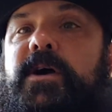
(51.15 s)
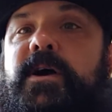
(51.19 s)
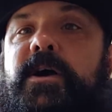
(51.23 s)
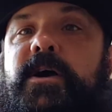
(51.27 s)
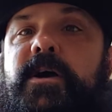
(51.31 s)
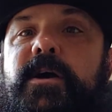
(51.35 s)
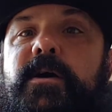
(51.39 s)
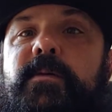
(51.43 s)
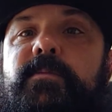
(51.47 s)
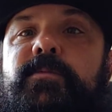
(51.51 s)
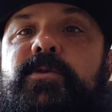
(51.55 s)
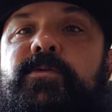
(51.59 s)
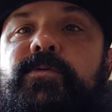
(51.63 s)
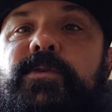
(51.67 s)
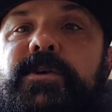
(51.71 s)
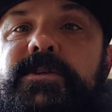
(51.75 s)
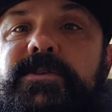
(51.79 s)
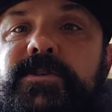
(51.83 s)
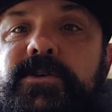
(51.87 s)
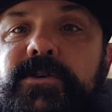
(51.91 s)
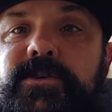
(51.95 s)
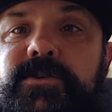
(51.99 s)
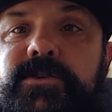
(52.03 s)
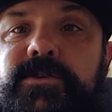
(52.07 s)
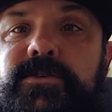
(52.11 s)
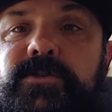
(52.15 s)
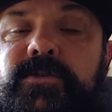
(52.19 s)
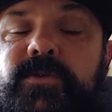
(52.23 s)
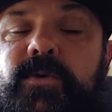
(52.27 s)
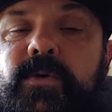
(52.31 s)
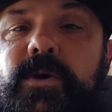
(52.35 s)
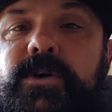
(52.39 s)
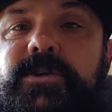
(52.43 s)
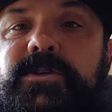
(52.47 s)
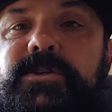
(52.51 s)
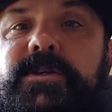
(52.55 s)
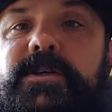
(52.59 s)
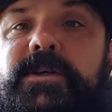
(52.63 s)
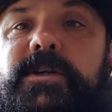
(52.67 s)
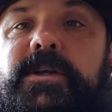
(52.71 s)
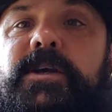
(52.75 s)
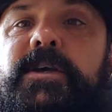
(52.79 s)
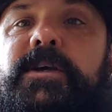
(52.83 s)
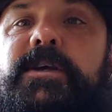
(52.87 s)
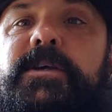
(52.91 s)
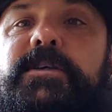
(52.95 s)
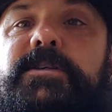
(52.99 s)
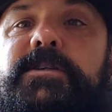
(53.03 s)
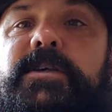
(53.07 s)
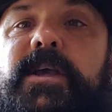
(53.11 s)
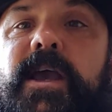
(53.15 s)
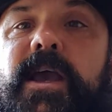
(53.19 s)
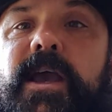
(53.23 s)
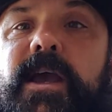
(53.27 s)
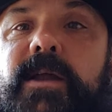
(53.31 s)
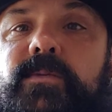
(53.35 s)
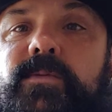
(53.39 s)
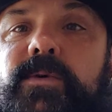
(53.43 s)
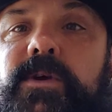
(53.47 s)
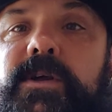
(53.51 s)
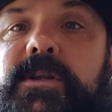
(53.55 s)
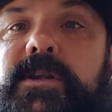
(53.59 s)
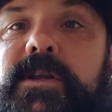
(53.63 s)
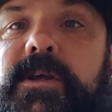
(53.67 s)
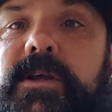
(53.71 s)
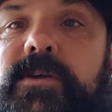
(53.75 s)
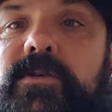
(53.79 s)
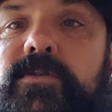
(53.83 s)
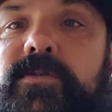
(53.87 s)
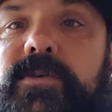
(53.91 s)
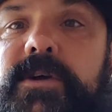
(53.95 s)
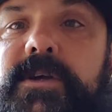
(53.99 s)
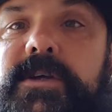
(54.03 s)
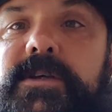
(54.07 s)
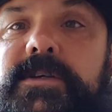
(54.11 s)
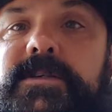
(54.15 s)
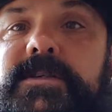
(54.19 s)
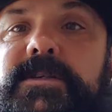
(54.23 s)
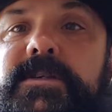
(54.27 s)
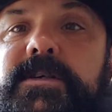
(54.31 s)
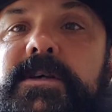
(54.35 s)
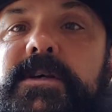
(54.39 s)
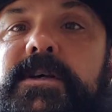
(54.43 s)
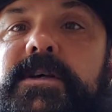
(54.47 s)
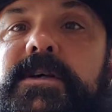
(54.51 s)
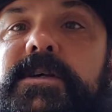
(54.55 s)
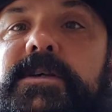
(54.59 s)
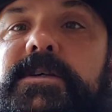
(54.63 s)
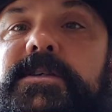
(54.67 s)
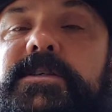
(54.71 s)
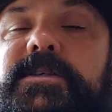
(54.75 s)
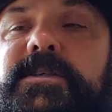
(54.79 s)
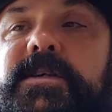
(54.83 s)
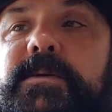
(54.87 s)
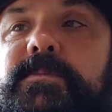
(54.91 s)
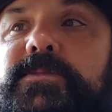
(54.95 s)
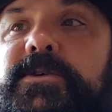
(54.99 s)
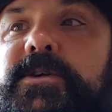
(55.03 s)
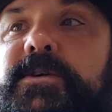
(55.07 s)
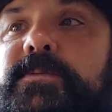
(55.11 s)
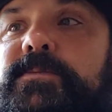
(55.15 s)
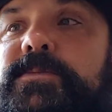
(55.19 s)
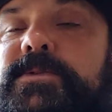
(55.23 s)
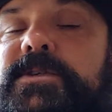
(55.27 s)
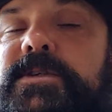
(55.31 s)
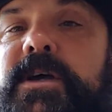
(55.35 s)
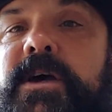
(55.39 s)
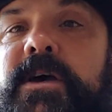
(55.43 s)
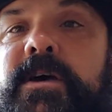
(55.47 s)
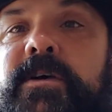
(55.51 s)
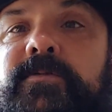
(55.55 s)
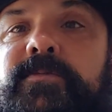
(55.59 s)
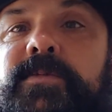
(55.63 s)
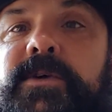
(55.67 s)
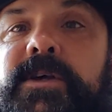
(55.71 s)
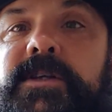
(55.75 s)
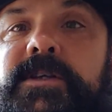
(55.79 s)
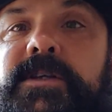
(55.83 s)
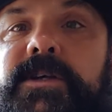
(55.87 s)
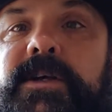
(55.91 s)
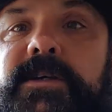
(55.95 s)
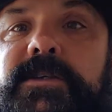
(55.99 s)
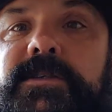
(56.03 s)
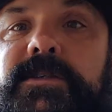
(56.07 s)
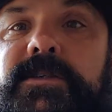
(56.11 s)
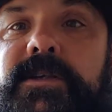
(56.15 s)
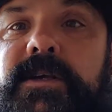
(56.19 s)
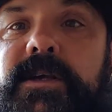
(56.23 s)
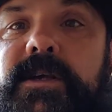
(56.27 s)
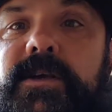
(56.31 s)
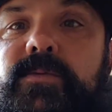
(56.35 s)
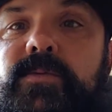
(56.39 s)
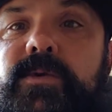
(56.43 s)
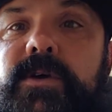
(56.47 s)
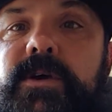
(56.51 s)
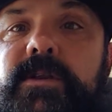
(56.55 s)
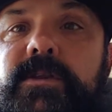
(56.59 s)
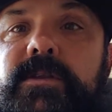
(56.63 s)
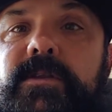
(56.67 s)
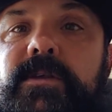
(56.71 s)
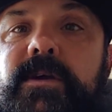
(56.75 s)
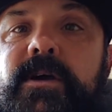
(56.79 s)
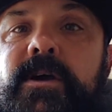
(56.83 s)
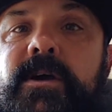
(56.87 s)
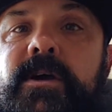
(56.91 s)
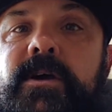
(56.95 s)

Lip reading: The research question is, can we decrease symptoms of PTSD with